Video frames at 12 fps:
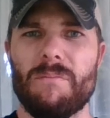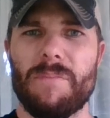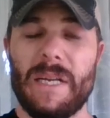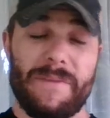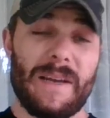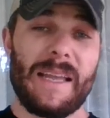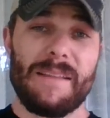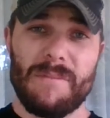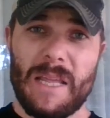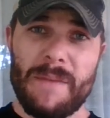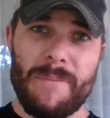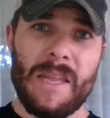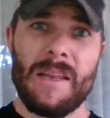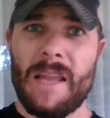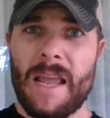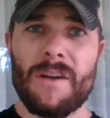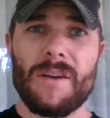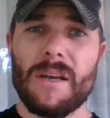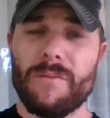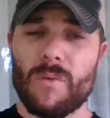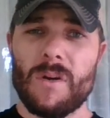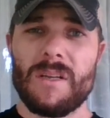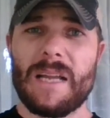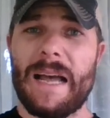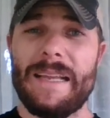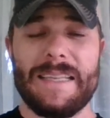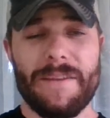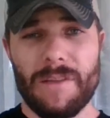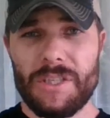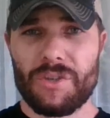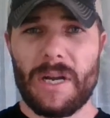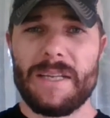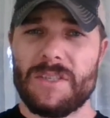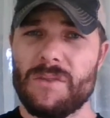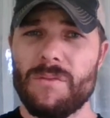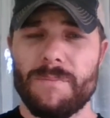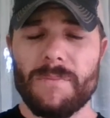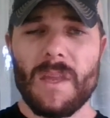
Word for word: but if I am in the area of one, I definitely try to.